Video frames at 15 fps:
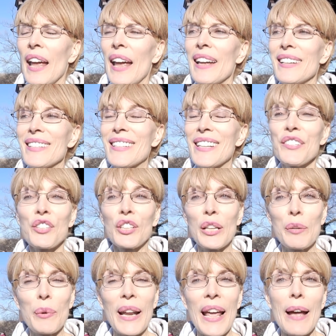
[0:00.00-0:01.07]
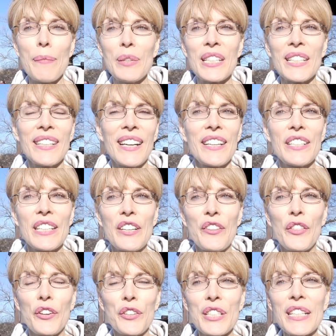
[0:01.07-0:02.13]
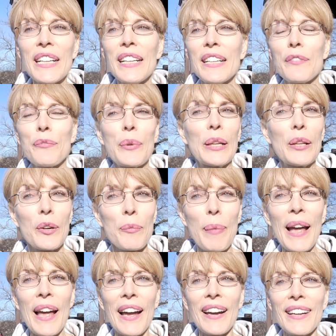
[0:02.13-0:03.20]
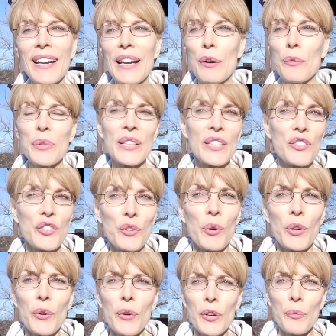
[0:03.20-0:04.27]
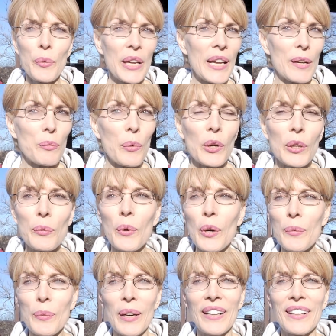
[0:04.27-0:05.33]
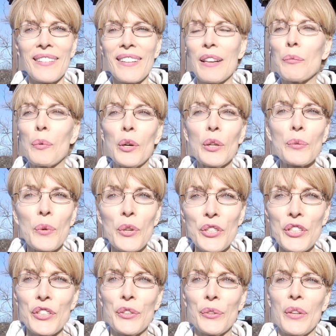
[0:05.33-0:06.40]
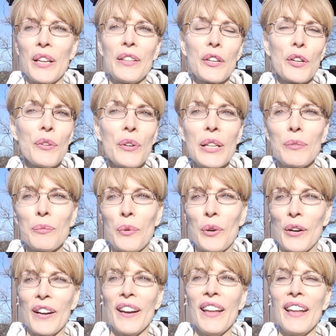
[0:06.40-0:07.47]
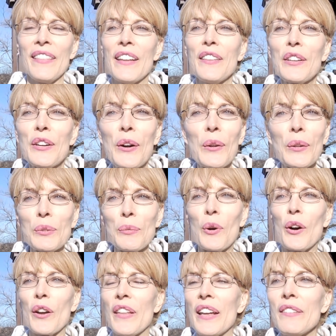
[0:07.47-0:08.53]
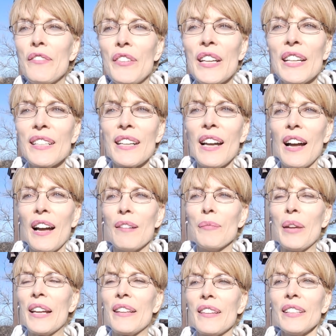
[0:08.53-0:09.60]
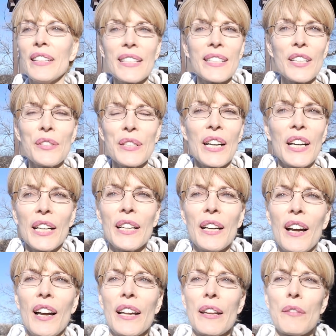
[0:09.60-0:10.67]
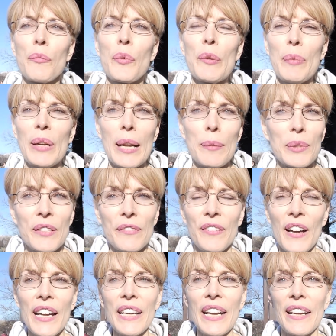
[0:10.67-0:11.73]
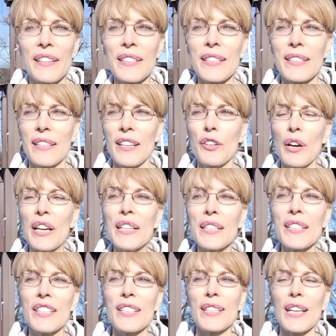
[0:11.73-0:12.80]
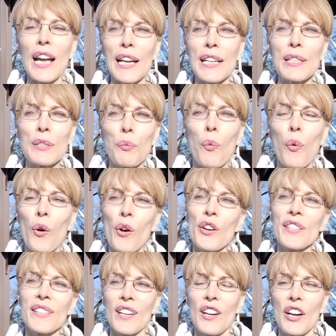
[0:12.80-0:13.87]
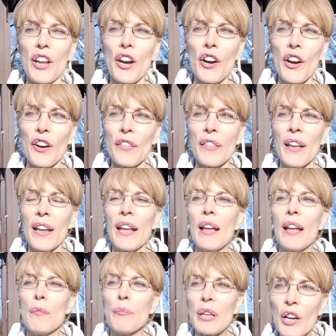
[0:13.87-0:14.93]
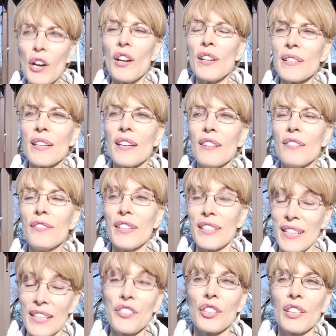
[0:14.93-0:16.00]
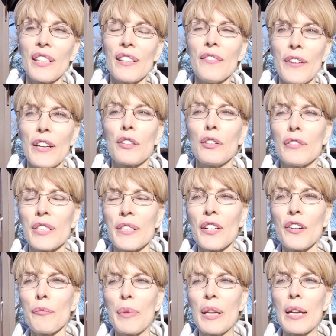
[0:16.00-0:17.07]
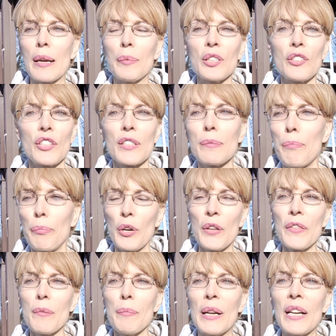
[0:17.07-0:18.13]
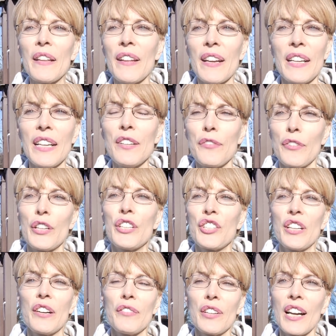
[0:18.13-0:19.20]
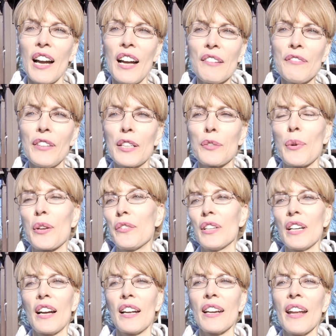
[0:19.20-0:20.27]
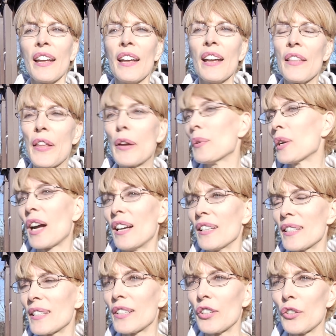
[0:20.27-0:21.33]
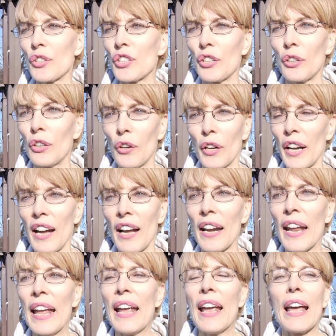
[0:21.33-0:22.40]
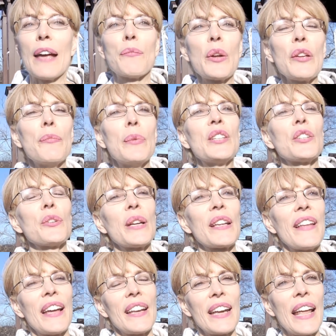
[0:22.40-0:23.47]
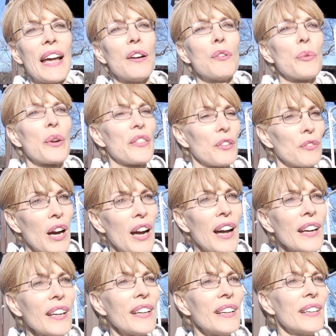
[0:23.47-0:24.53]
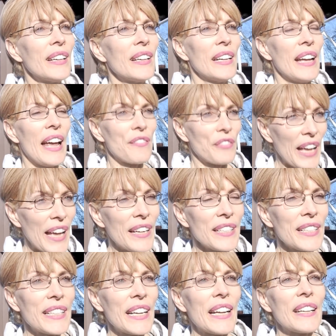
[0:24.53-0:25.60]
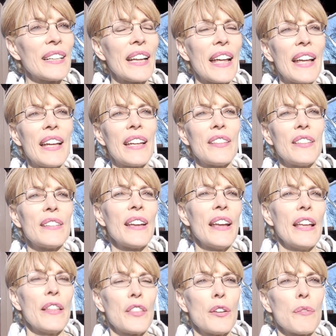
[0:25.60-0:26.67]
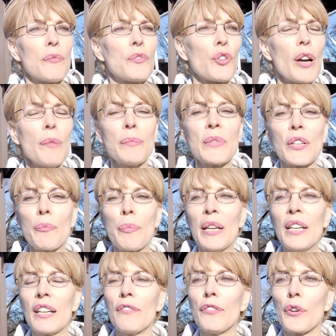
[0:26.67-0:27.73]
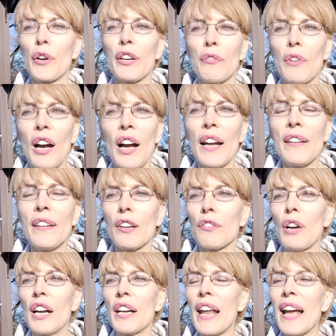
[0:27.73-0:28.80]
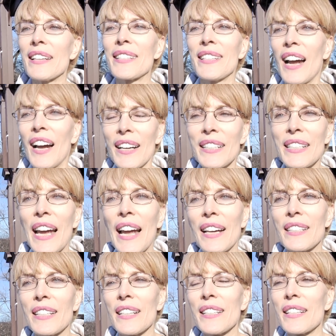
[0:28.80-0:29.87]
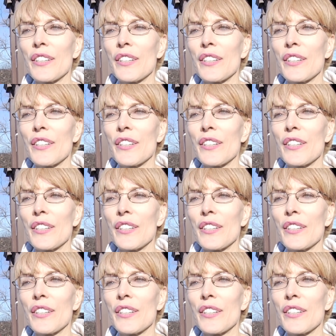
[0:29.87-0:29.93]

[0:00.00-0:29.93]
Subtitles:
And essentially what happened in 1913, if we look back, was in short order. We had World War I, then World War II, then the Korean War, then the Cold War, then Vietnam, and the list goes on and on. And we've been able to finance the greatest size wars on earth because of essentially the Federal Reserve being able to just print the money they need for each and every conflict, whether or not they were constitutional or not. And we've been doing that now with Iraq, Afghanistan, and the drums are beating for Iran. Iran has not attacked us.